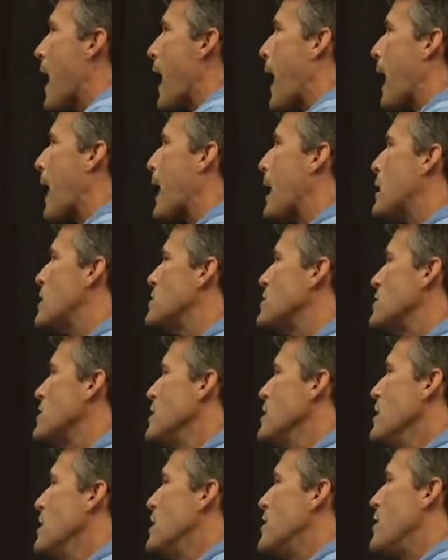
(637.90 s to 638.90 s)
and
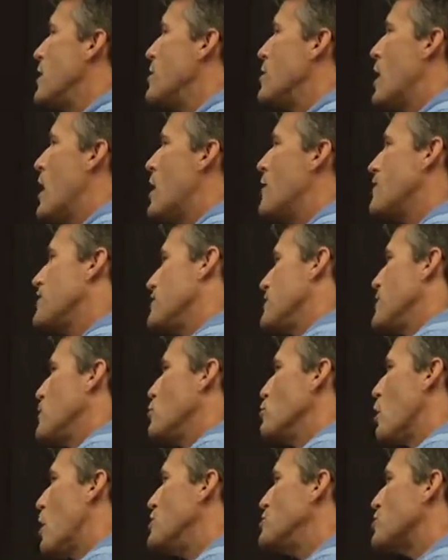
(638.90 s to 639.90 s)
then you have
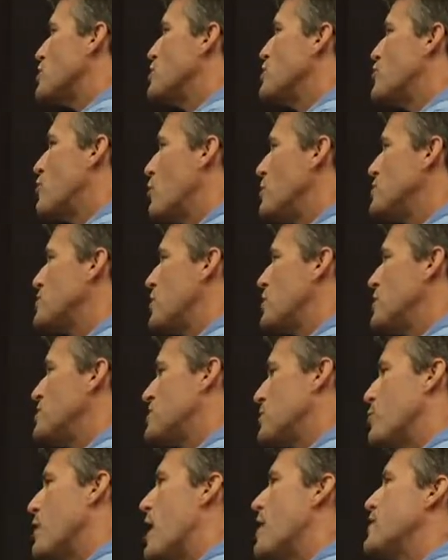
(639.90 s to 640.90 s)
larger control
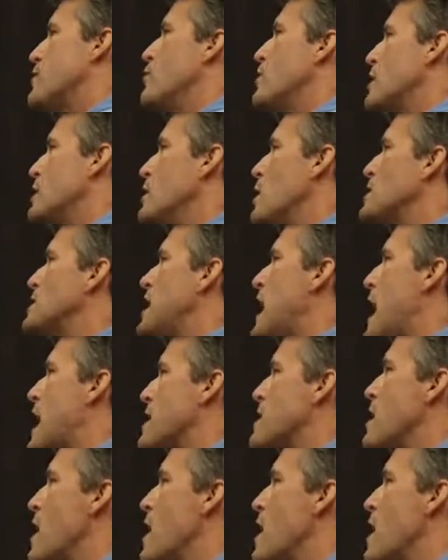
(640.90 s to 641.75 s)
circuits that we haven't really looked at